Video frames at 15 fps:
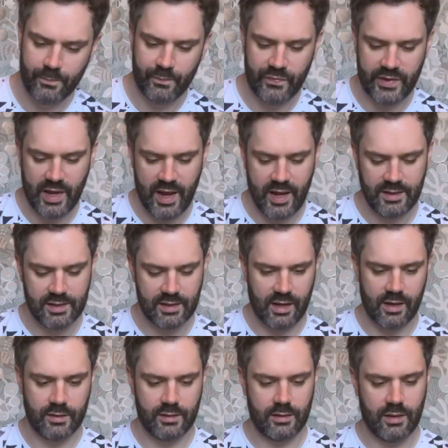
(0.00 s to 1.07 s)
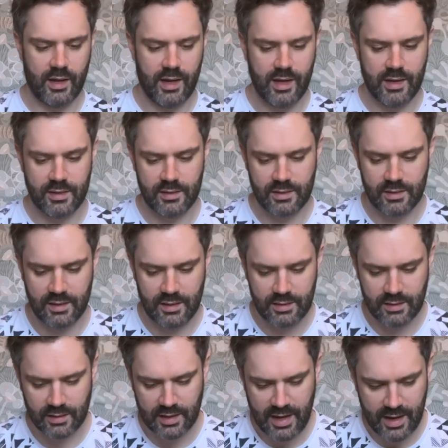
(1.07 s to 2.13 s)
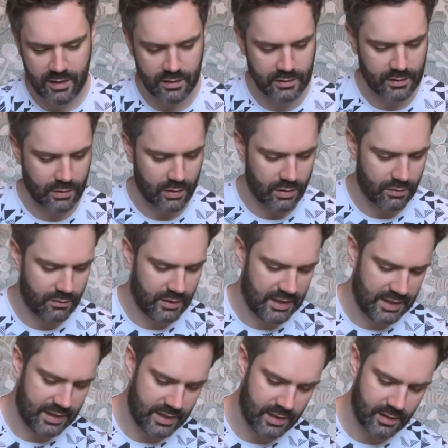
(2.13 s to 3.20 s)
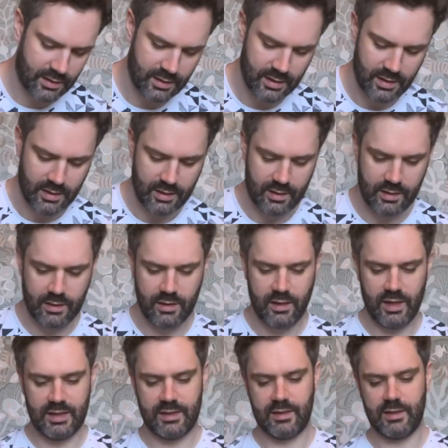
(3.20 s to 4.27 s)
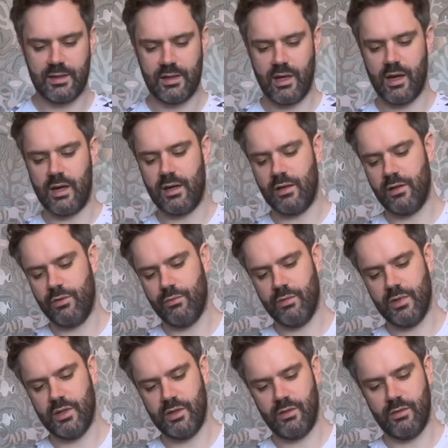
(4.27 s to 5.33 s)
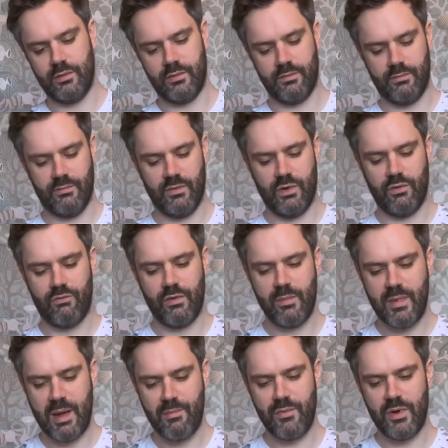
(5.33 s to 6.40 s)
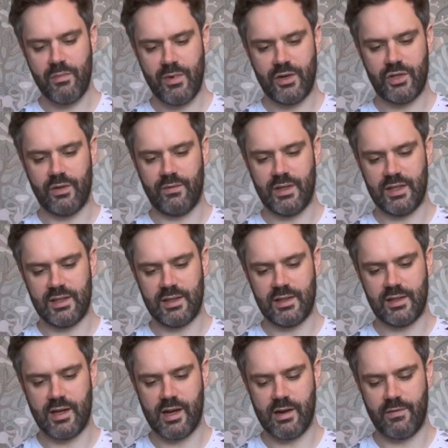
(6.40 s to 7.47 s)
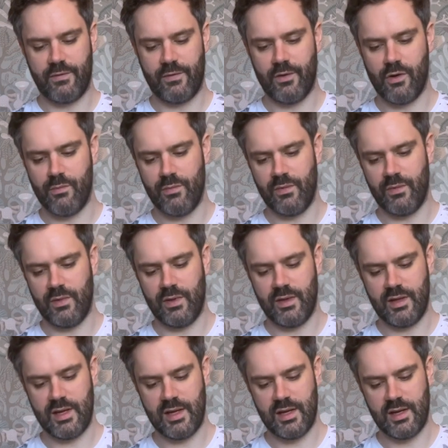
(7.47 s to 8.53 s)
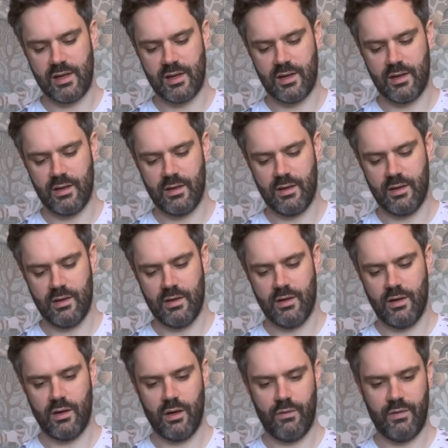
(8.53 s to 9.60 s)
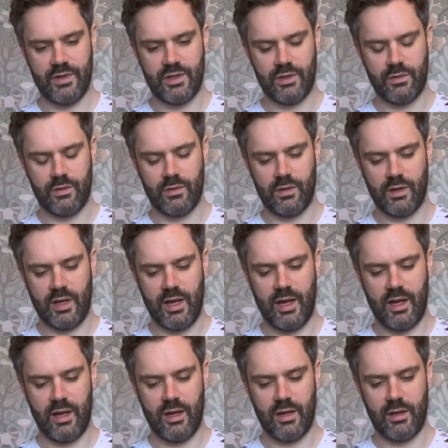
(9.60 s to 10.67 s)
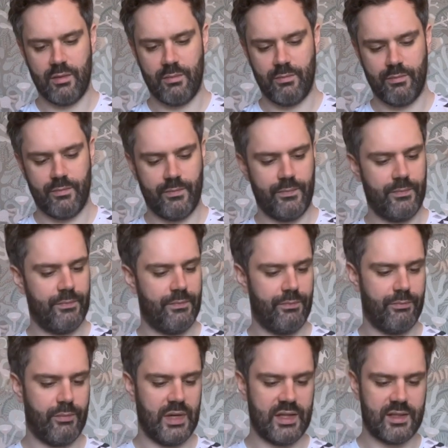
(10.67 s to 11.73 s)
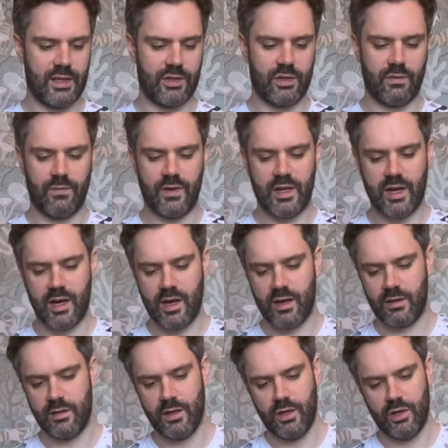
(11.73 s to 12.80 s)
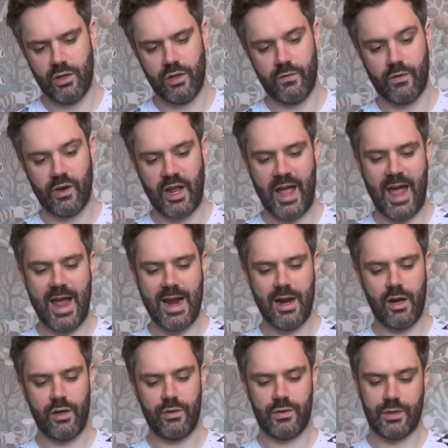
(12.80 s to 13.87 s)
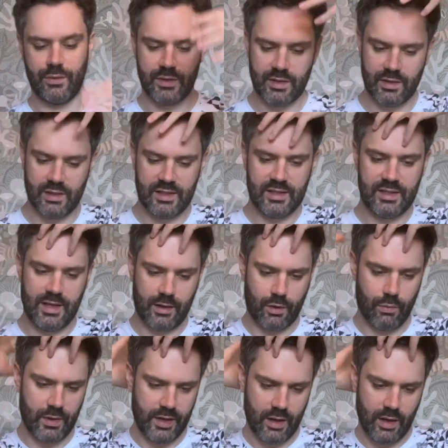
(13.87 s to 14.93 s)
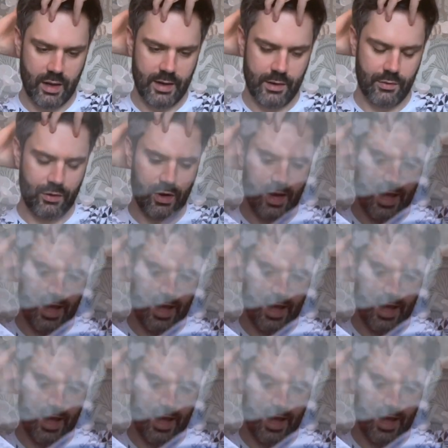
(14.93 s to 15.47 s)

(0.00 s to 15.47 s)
the headset, and this again has got a really nice design. You will remember much of this design from the original PlayStation VR. You've got a halo, so it's going to sit quite high on your